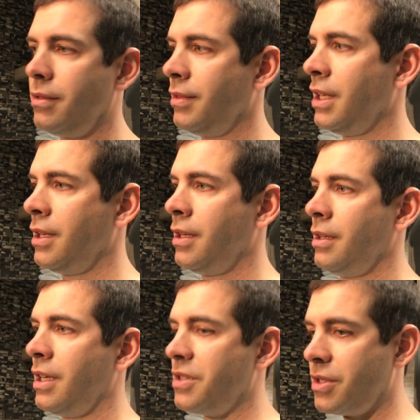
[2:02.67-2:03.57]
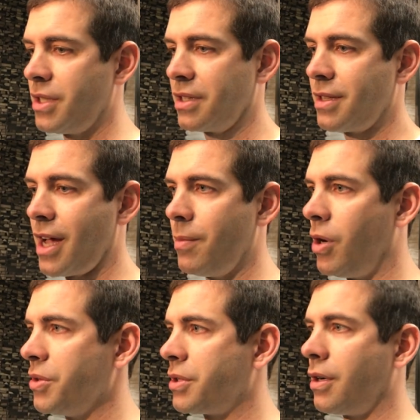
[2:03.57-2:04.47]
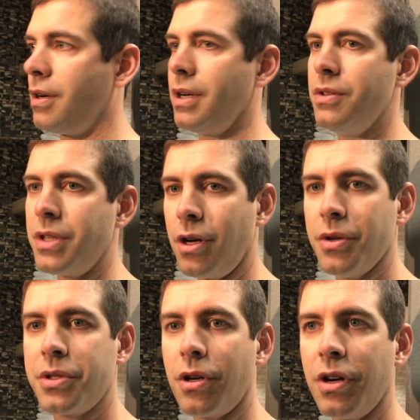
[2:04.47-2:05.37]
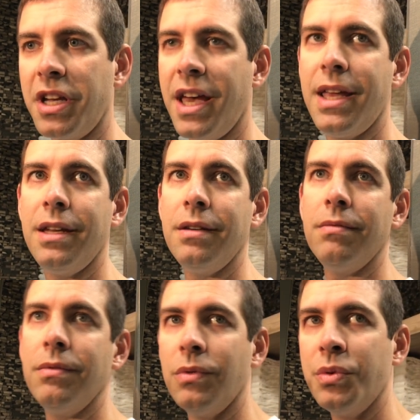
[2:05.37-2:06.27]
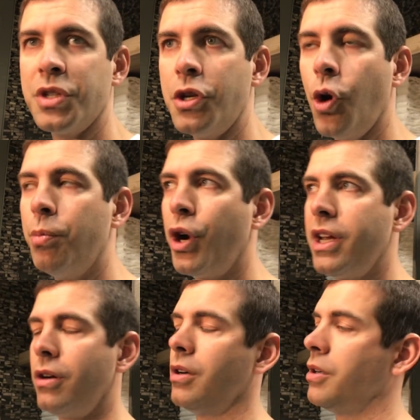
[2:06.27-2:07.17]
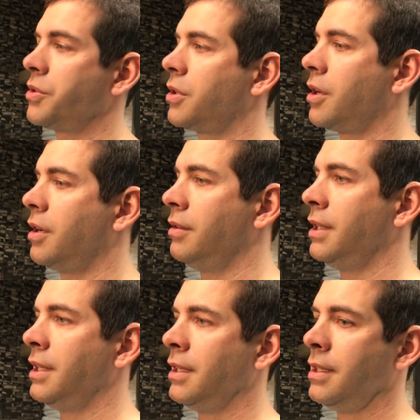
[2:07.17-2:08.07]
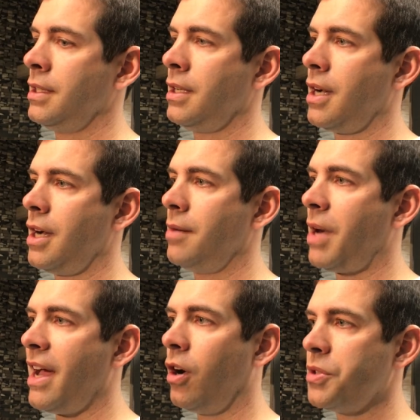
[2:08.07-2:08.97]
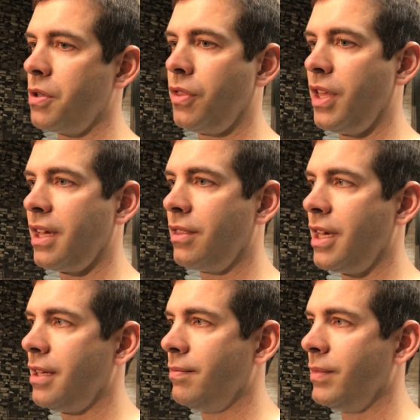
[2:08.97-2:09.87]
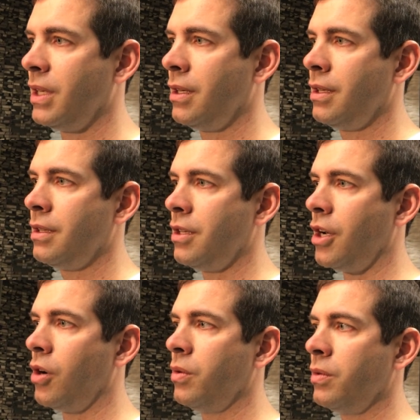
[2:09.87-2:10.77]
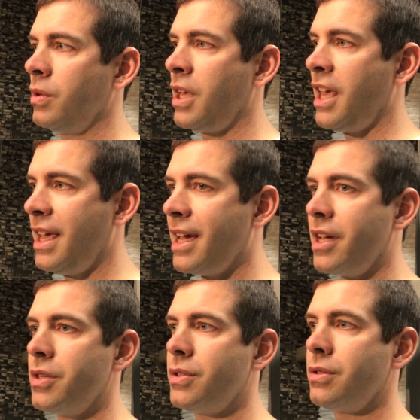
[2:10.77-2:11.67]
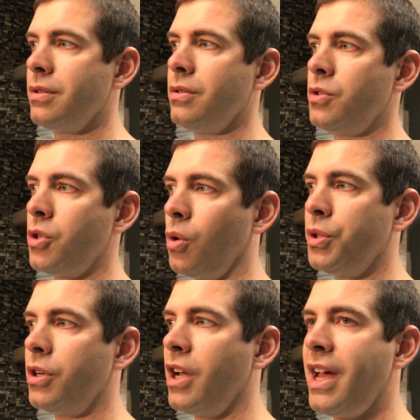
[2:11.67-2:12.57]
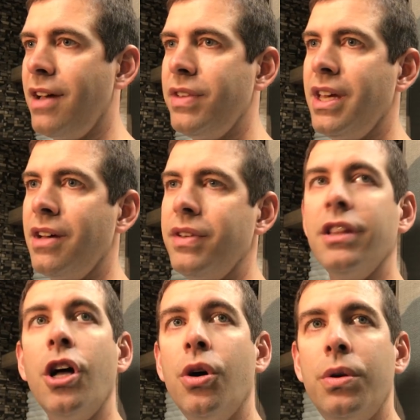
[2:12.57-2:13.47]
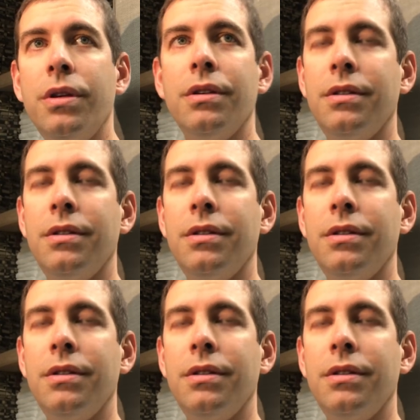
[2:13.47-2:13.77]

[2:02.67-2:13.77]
and he's a six-time All-Star, and he's an All-Star again, and it was a no-brainer All-Star. I also think that, you know, he has shouldered a heavy, heavy load,